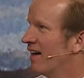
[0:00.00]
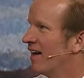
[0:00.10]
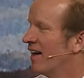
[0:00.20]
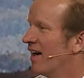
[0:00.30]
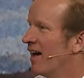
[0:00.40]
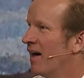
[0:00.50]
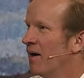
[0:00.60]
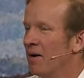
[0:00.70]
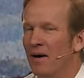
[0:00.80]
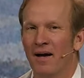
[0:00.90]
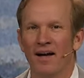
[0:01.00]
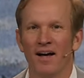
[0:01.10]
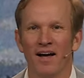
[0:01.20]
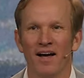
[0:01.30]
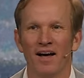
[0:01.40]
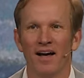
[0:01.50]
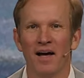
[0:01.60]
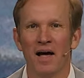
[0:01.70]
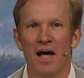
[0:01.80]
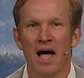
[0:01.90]

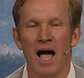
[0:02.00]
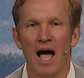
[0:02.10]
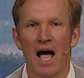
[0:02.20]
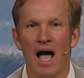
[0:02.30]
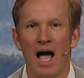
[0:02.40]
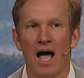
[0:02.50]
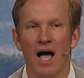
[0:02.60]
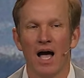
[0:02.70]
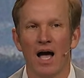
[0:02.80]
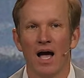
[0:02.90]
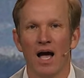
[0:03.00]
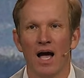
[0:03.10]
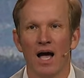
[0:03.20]
No one is speaking in this clip.